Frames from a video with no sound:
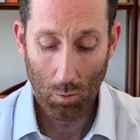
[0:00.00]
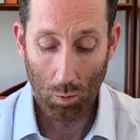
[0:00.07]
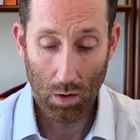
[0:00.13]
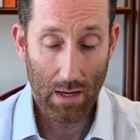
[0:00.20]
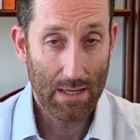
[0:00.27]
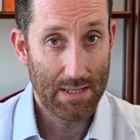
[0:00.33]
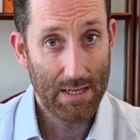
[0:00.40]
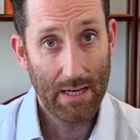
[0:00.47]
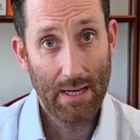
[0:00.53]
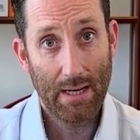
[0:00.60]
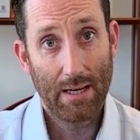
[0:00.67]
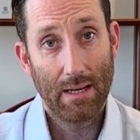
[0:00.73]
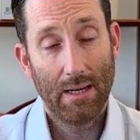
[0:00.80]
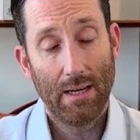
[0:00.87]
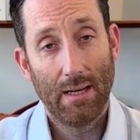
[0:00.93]
What I
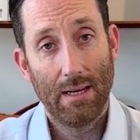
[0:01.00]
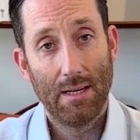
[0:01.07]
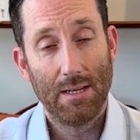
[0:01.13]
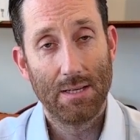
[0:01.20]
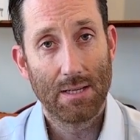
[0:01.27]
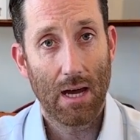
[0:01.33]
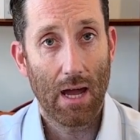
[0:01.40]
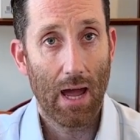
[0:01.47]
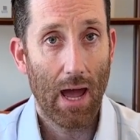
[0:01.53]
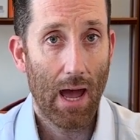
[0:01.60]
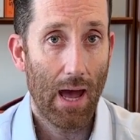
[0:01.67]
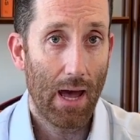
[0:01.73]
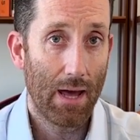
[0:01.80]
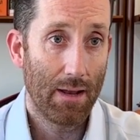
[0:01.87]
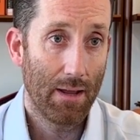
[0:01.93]
did is I
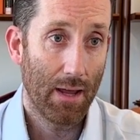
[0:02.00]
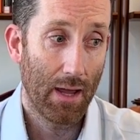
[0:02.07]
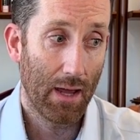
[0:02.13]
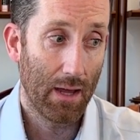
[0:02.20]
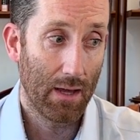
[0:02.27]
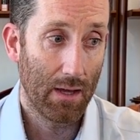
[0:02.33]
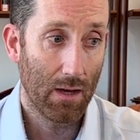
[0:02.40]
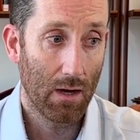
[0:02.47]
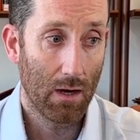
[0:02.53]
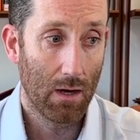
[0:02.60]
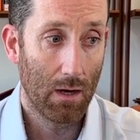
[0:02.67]
had a